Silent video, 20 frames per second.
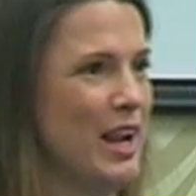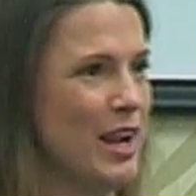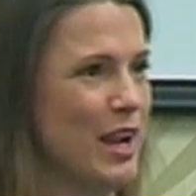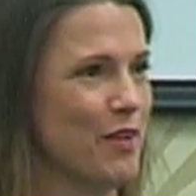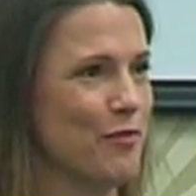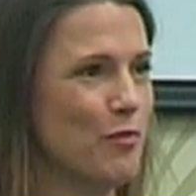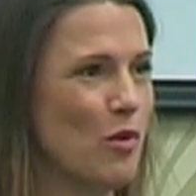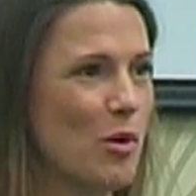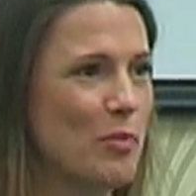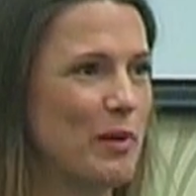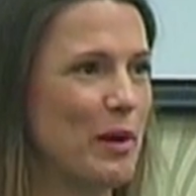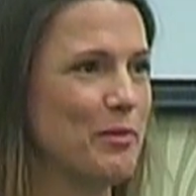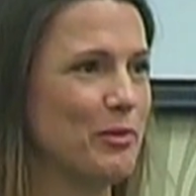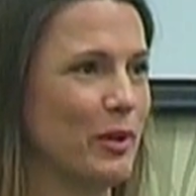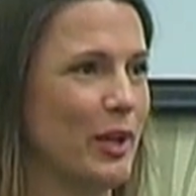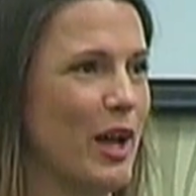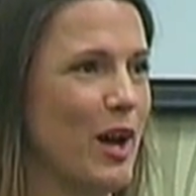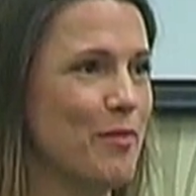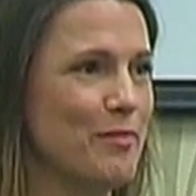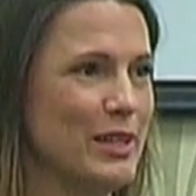if more people
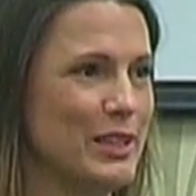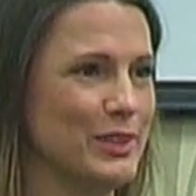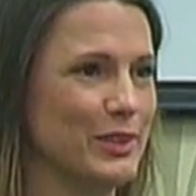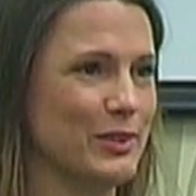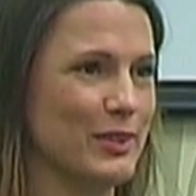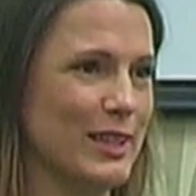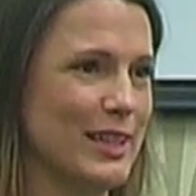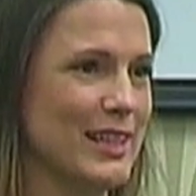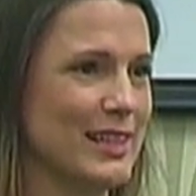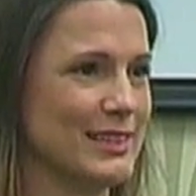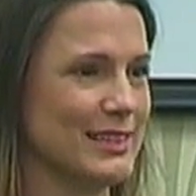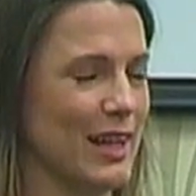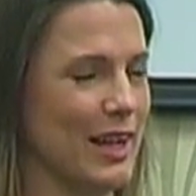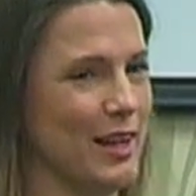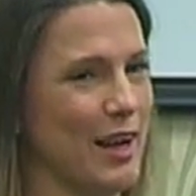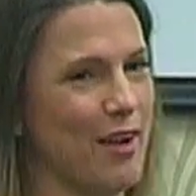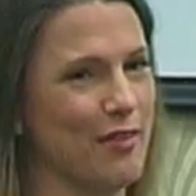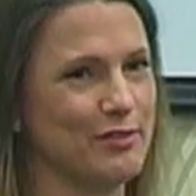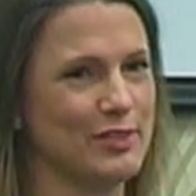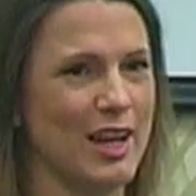would help me do this,
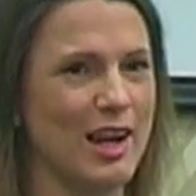I'd have